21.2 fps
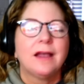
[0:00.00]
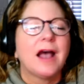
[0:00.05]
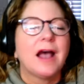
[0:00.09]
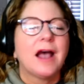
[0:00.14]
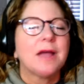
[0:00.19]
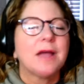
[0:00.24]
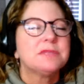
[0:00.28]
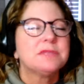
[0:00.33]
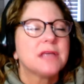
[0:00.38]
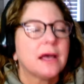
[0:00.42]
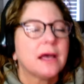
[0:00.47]

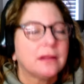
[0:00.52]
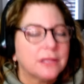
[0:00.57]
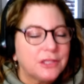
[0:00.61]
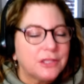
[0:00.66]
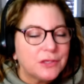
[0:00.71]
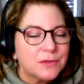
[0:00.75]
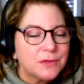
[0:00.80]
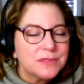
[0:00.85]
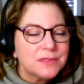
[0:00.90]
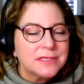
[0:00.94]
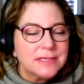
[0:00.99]
I'm telling
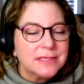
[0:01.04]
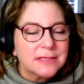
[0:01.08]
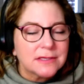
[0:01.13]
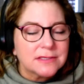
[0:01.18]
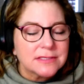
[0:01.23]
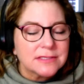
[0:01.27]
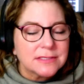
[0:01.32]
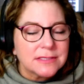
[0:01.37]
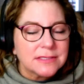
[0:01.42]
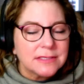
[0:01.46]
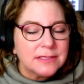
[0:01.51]
you,
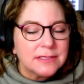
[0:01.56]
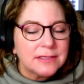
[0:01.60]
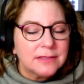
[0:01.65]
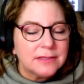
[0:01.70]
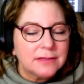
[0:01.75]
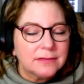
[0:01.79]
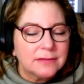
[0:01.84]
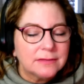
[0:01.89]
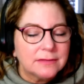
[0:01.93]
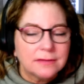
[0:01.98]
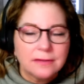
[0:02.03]
TLC,
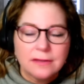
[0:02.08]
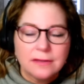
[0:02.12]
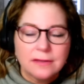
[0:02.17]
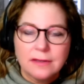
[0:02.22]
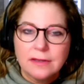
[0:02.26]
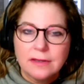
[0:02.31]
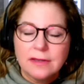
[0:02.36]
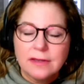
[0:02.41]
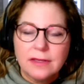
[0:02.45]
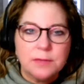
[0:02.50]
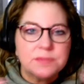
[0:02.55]

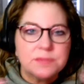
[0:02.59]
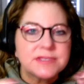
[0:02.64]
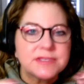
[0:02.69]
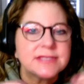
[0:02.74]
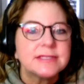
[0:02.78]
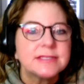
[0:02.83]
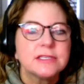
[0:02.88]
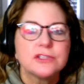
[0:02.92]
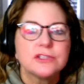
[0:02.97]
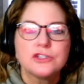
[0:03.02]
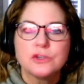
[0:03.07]
keep
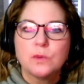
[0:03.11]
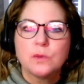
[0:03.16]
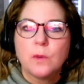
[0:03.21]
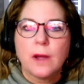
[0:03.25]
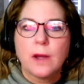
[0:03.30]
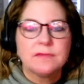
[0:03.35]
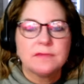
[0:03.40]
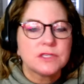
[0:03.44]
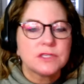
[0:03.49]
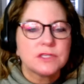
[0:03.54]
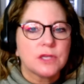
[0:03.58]
Sister
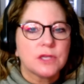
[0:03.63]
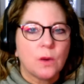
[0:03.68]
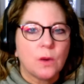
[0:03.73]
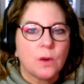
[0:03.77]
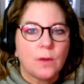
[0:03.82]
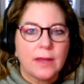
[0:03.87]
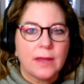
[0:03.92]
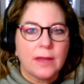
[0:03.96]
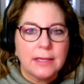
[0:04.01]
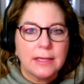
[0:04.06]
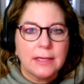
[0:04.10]
Wives
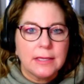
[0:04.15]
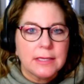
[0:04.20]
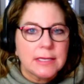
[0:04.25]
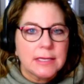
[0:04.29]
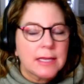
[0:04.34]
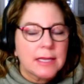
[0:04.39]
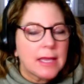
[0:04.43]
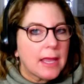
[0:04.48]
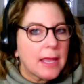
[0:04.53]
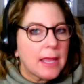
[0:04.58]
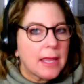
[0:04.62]
going
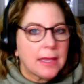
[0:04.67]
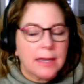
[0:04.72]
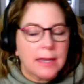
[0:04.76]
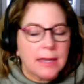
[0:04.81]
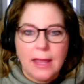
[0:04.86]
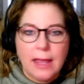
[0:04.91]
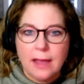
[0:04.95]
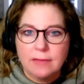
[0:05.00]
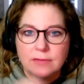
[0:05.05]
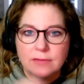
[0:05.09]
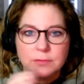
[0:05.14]
and
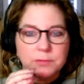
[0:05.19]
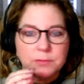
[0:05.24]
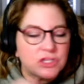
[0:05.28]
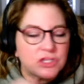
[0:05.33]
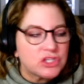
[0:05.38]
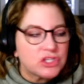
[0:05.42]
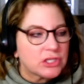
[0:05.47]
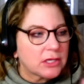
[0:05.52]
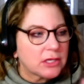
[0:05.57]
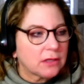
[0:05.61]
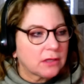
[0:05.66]
have it be
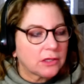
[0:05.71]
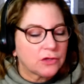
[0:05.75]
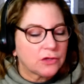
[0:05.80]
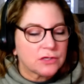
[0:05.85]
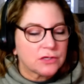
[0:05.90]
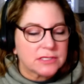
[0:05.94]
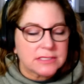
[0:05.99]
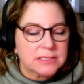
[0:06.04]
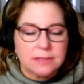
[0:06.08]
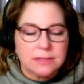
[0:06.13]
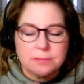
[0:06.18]
Janelle and
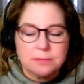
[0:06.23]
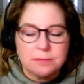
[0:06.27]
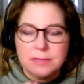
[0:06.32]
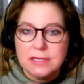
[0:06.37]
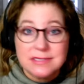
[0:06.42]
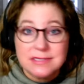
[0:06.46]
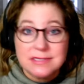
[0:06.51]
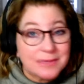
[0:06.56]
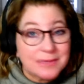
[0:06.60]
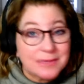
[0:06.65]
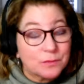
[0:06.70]
Christine
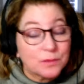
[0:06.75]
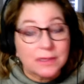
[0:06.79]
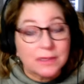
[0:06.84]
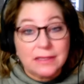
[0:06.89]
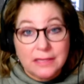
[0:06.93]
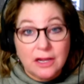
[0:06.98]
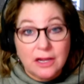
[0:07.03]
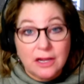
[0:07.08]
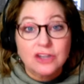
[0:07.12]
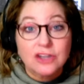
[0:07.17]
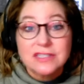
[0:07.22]
because they
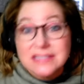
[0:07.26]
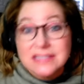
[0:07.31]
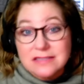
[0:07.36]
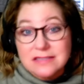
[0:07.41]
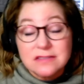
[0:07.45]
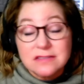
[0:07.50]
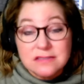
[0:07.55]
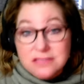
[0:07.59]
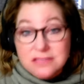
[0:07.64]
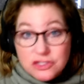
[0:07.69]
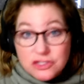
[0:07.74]
really are
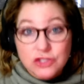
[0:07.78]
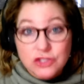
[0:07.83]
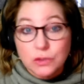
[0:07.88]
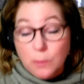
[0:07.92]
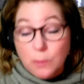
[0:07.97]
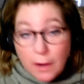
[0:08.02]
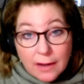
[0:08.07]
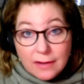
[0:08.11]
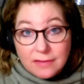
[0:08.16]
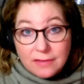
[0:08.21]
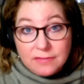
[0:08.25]
still Sister
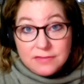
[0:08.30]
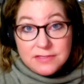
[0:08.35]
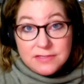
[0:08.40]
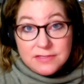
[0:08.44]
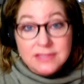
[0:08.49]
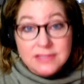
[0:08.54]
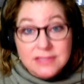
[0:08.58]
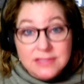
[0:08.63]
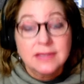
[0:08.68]
Wives.